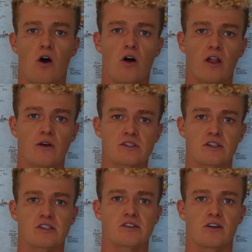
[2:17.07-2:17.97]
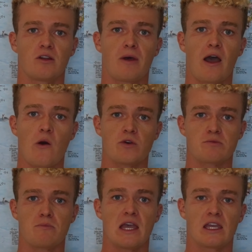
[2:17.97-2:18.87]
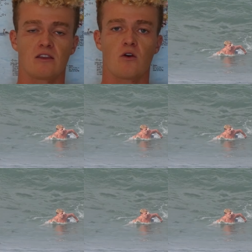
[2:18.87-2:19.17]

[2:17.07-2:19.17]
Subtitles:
all I was concerned about was making the